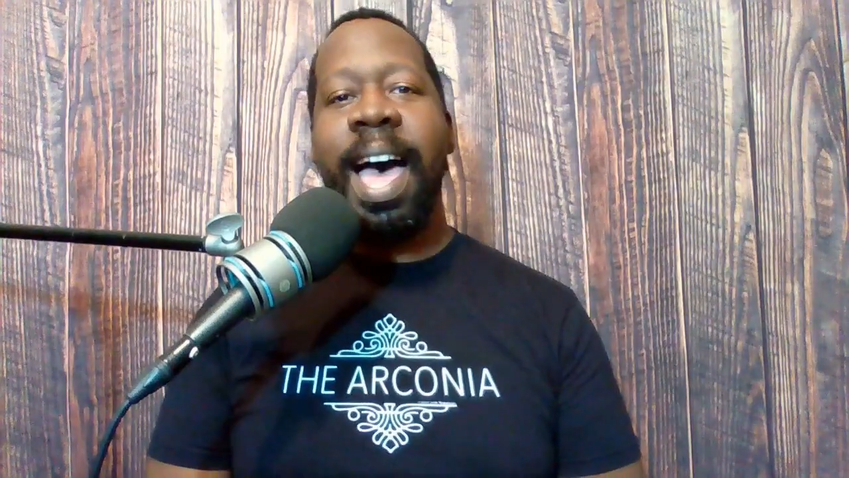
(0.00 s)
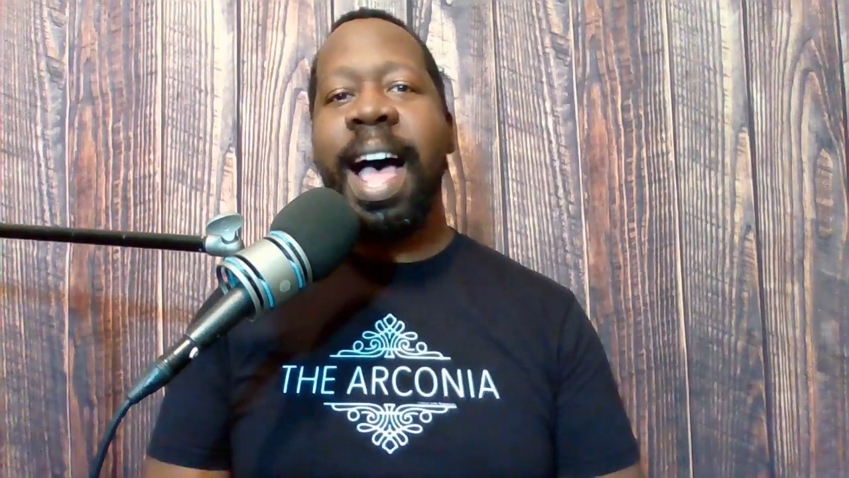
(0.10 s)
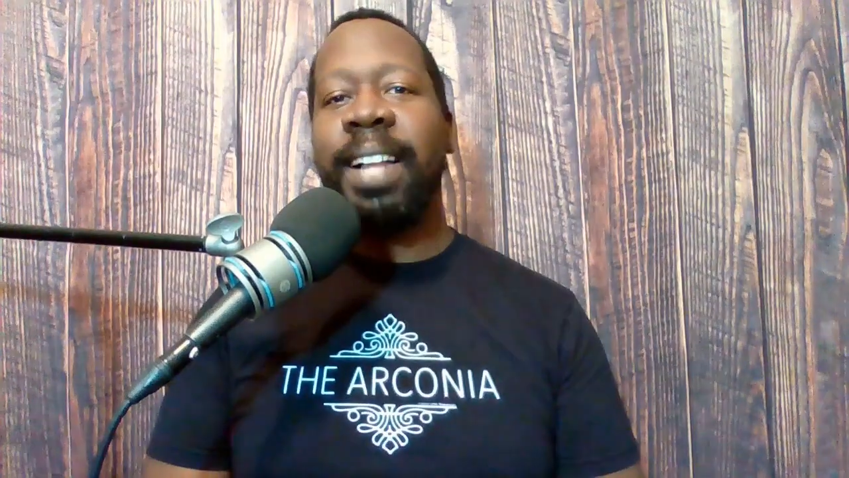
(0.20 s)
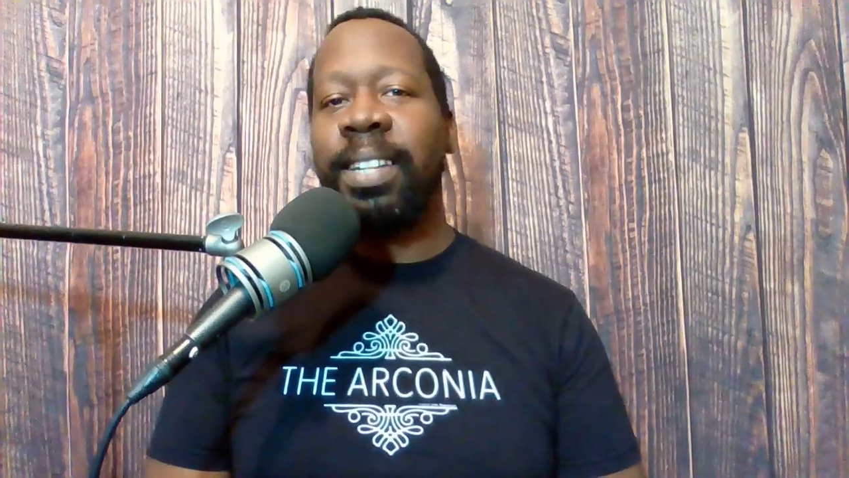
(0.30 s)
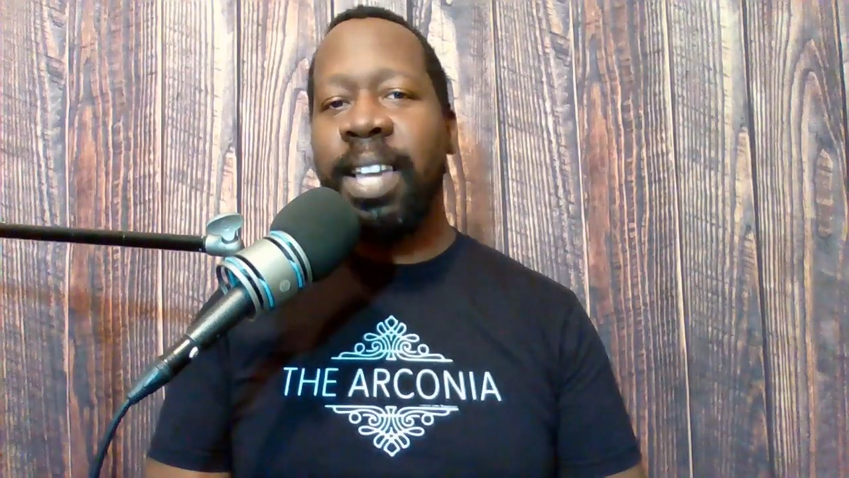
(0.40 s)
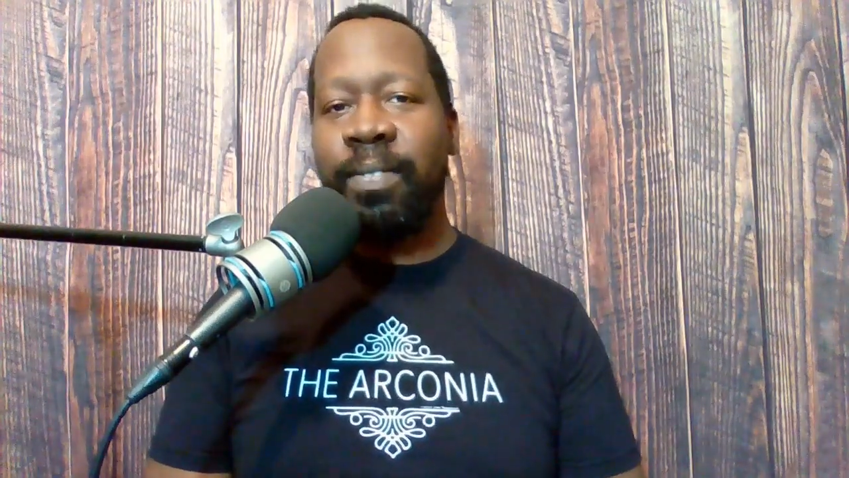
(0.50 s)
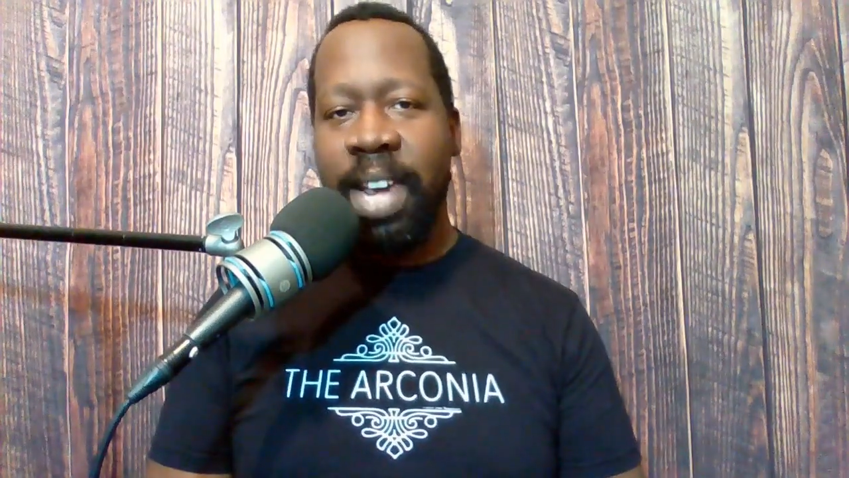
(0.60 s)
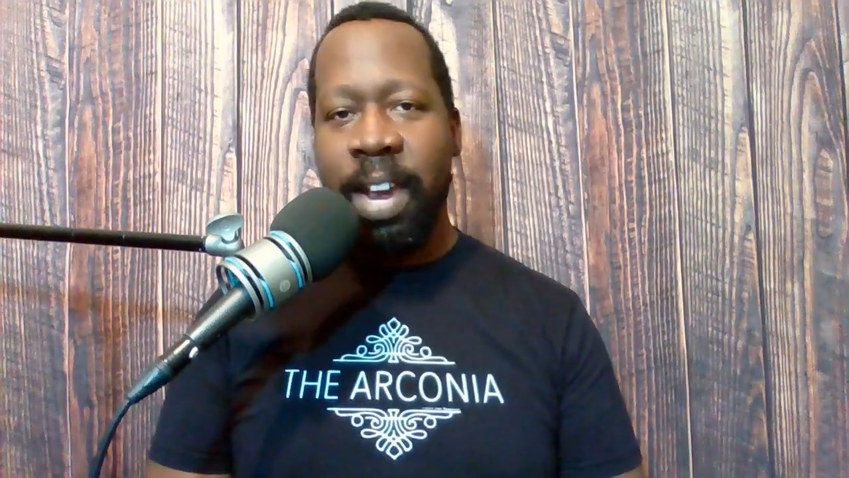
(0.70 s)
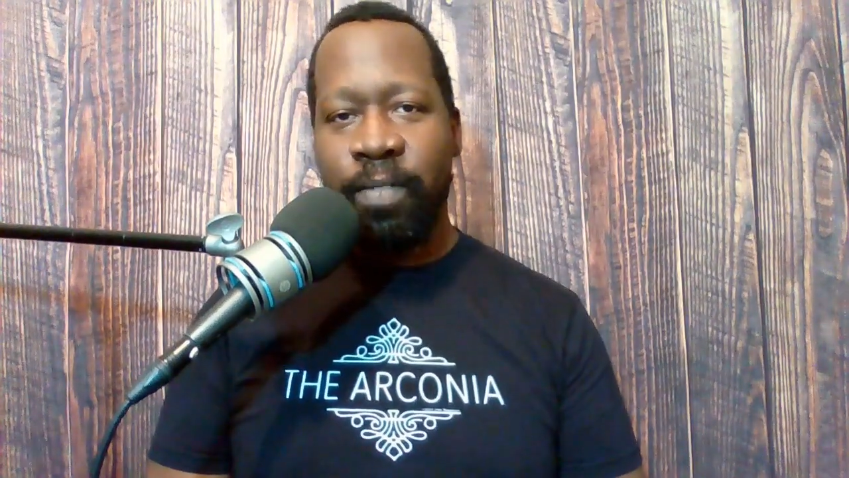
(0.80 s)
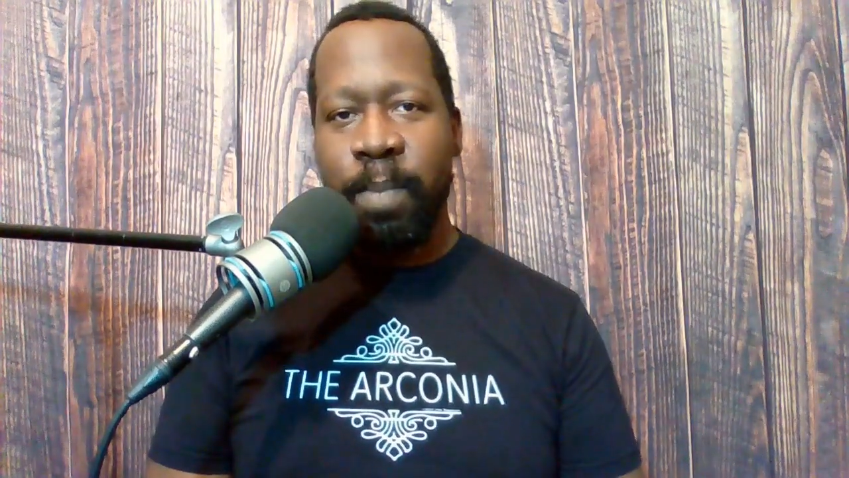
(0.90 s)
I loved
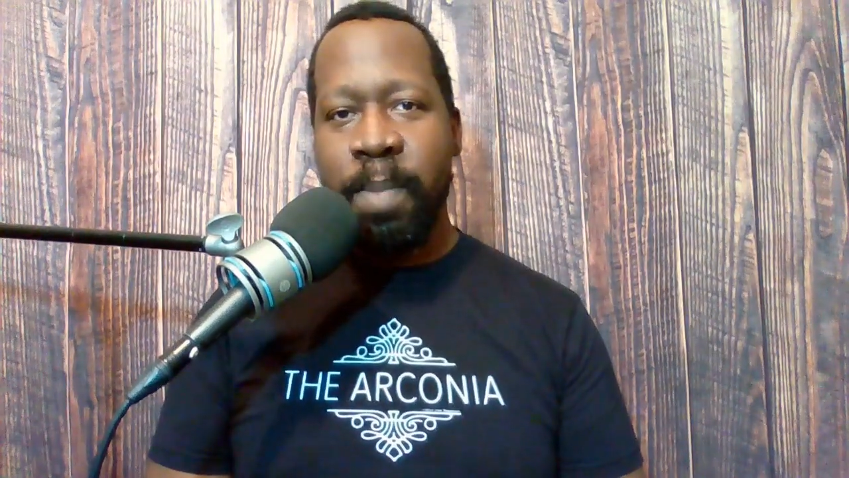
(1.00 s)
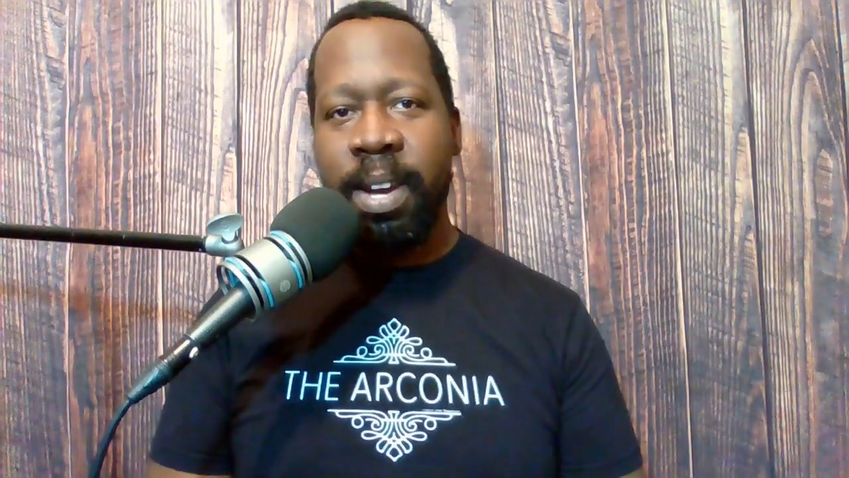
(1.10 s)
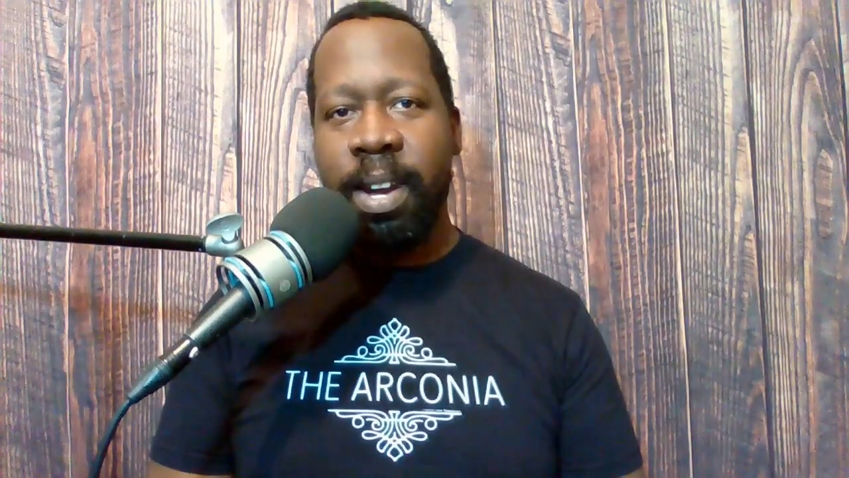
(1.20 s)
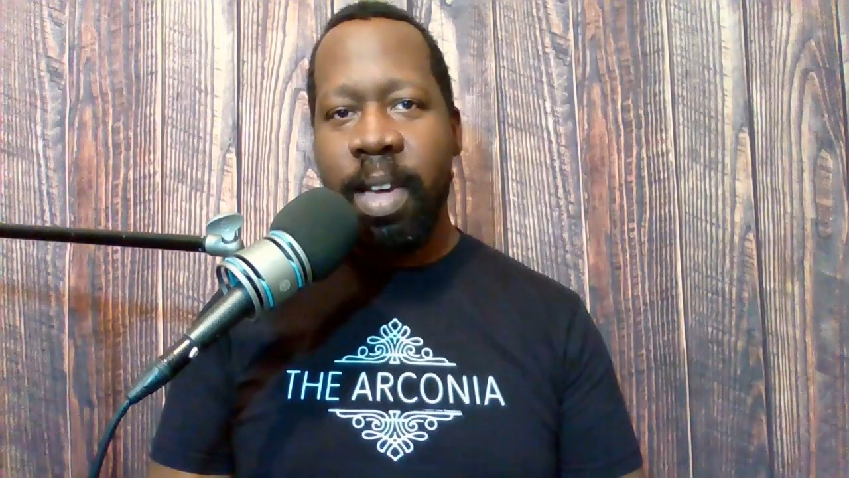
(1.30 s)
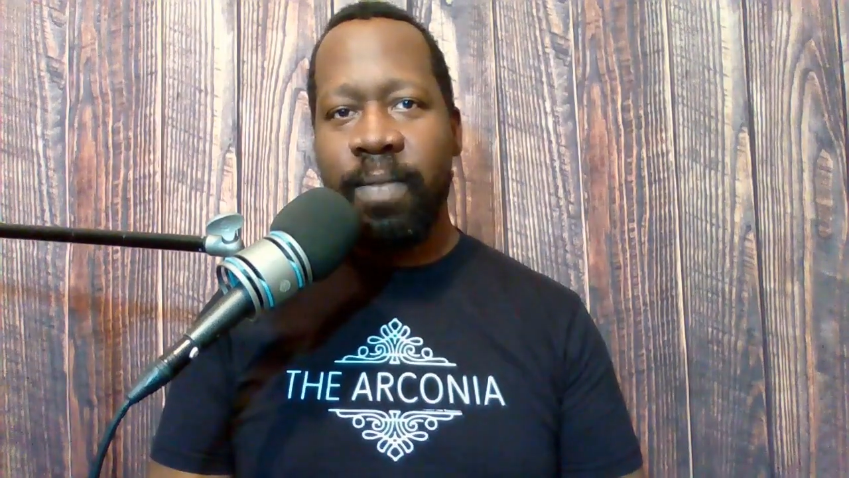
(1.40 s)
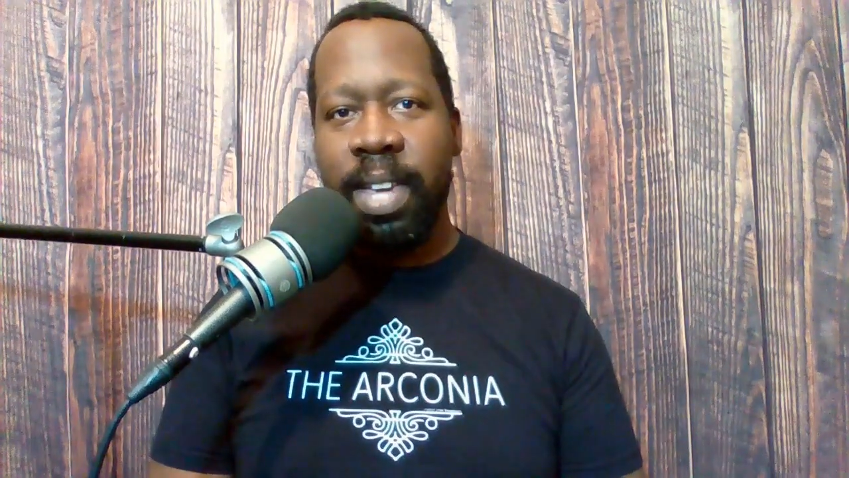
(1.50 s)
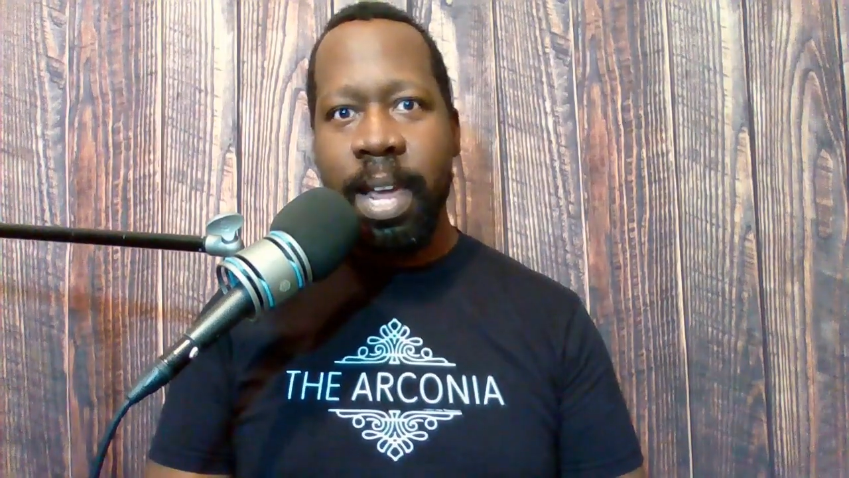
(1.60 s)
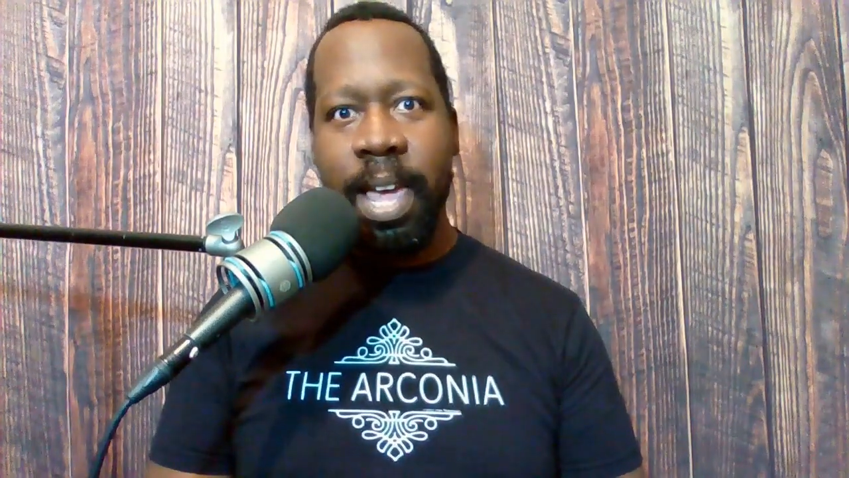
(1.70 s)
every minute of it,